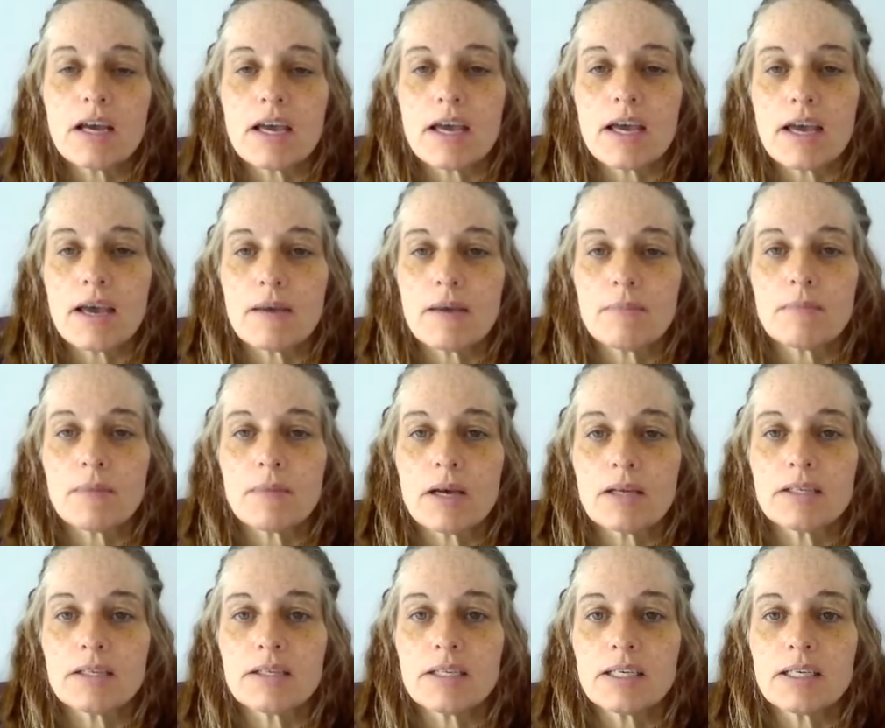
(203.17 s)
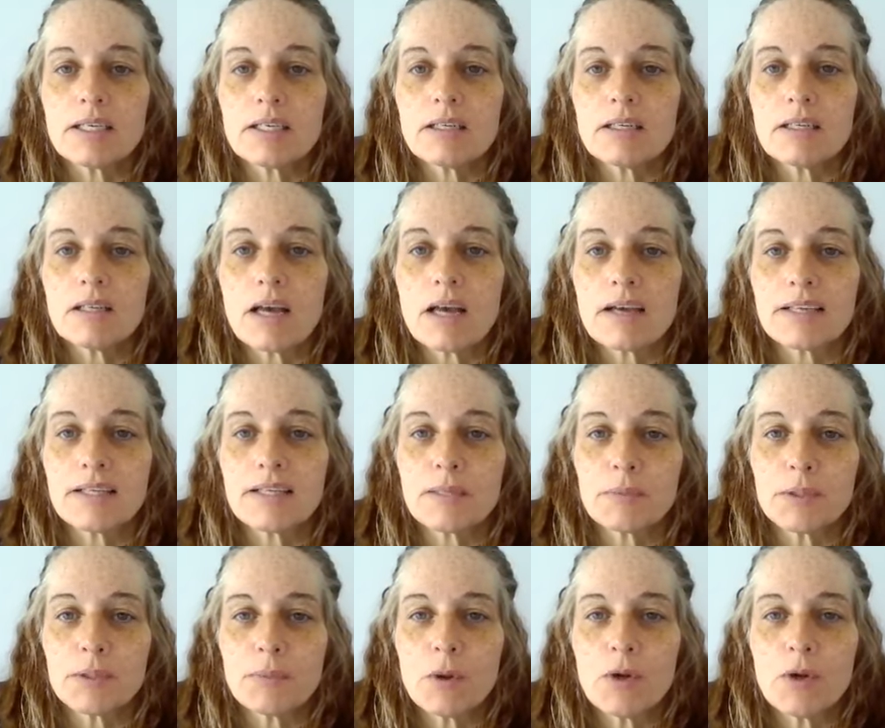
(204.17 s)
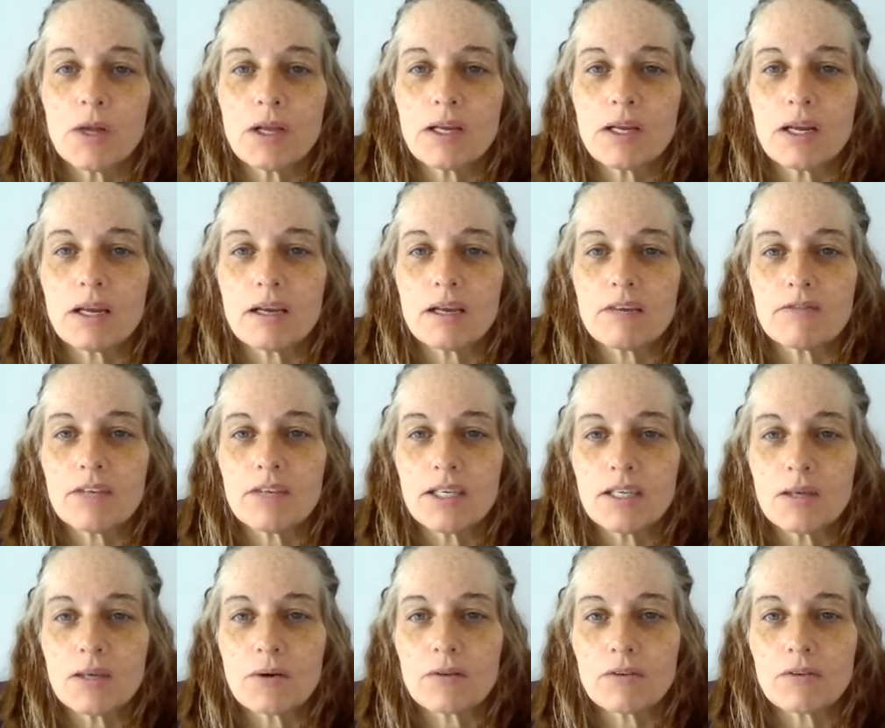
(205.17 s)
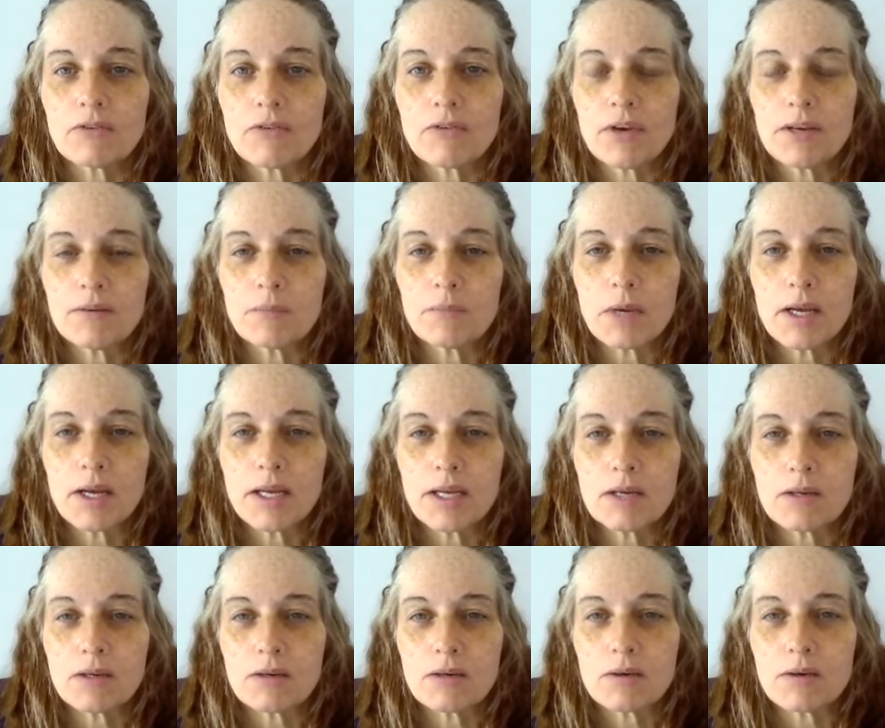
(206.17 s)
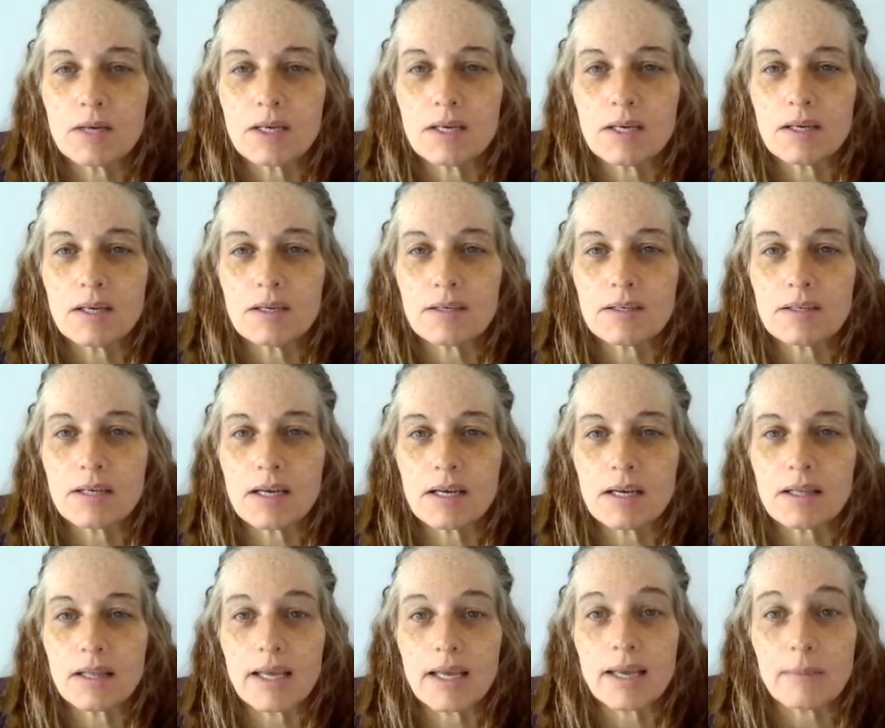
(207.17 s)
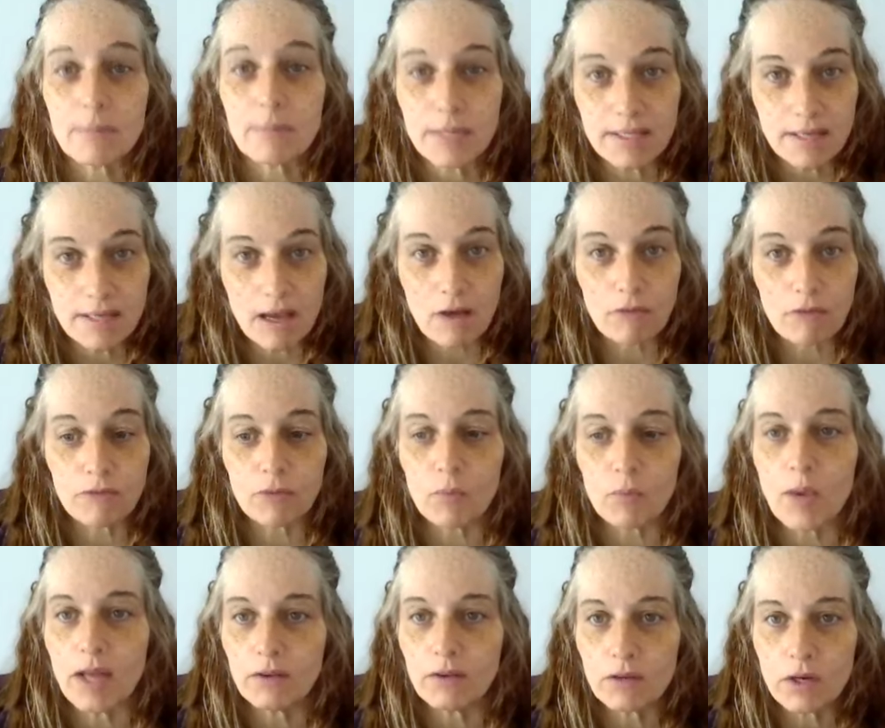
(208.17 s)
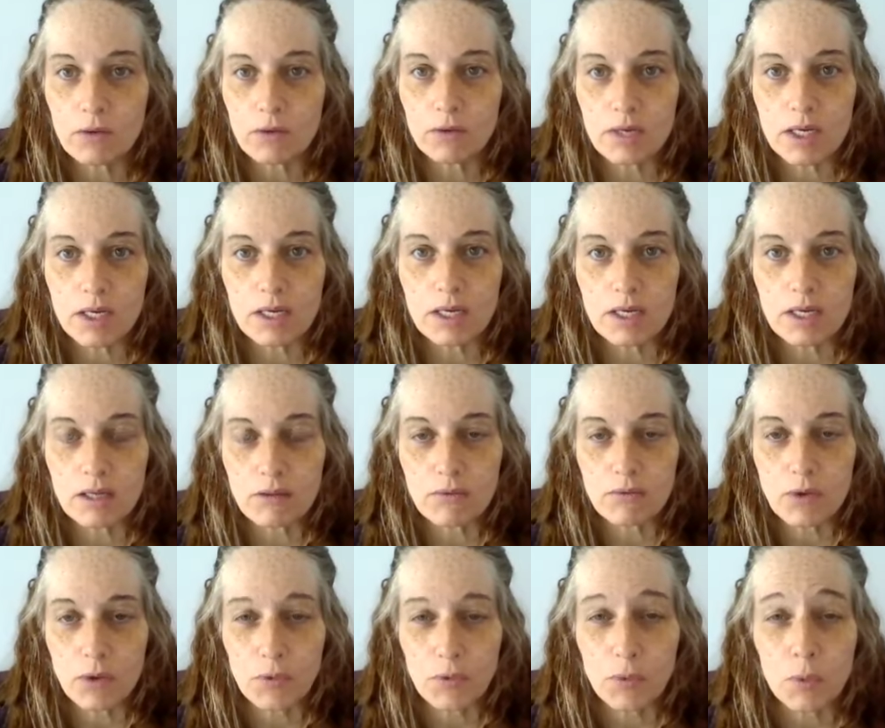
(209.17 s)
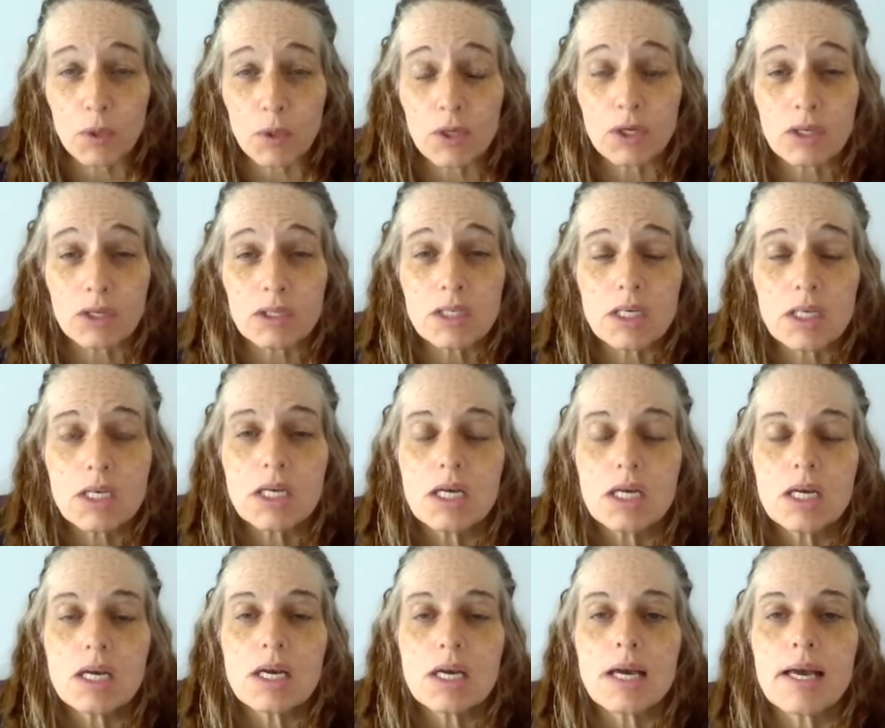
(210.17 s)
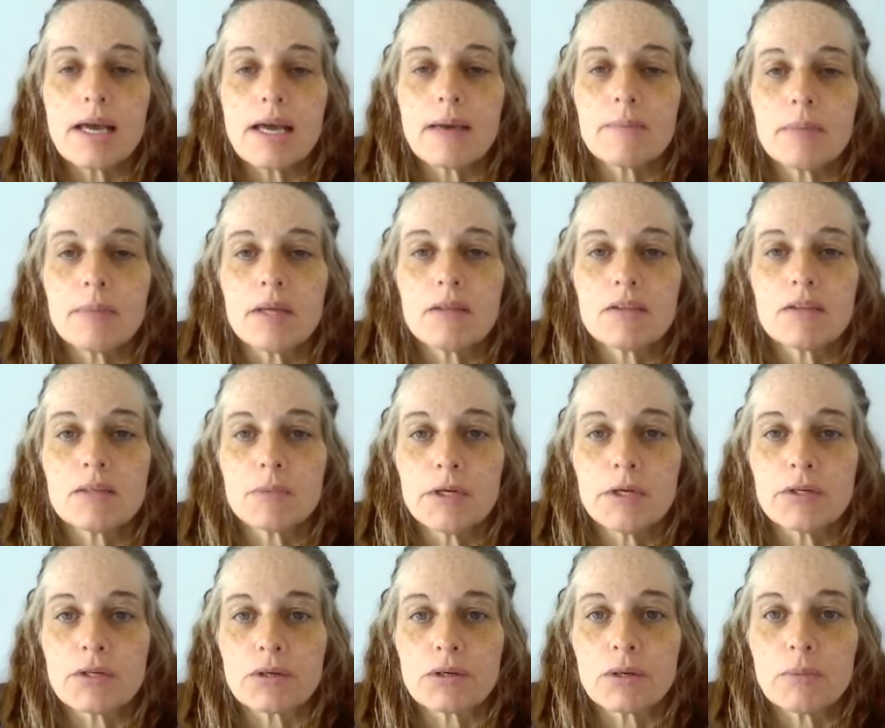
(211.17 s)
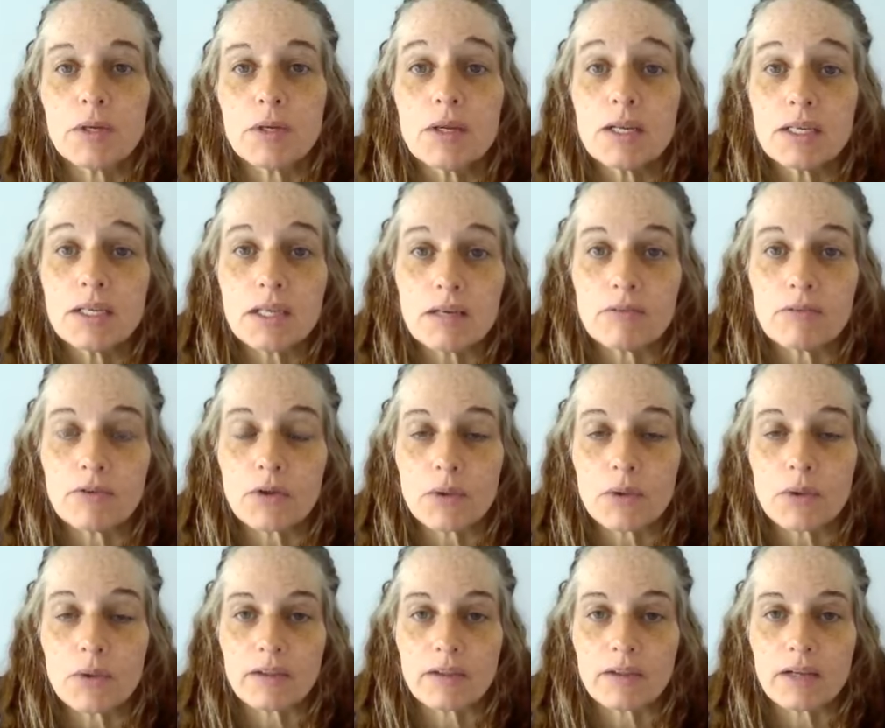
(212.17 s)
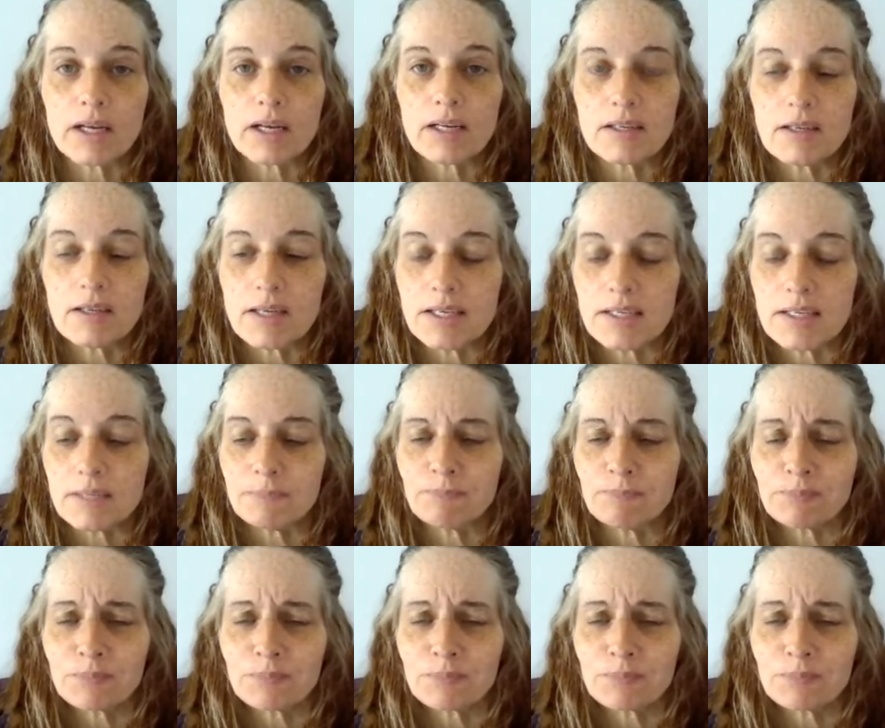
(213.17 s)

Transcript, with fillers: um, until I stumbled upon a video of a friend of mine who is, uh, like myself, well known in, throughout the world um, in the spiritual community for the work that he does